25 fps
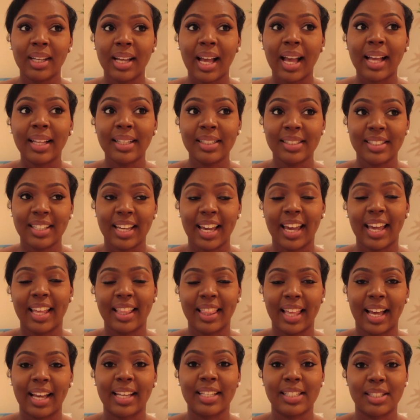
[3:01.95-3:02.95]
And yeah,
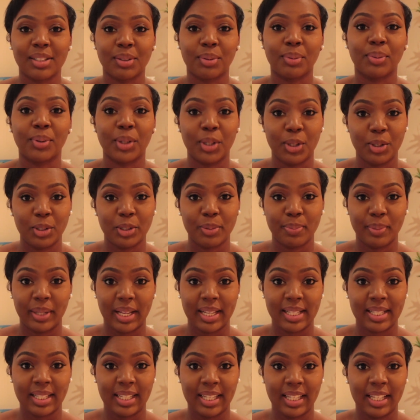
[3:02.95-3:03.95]
that is a huge
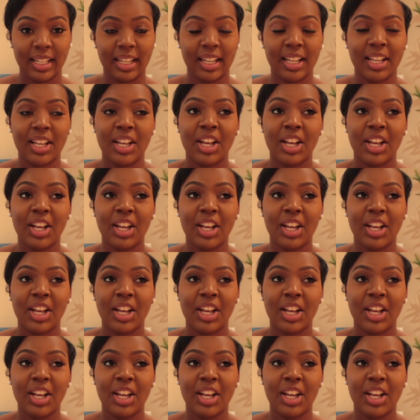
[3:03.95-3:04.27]
blessing.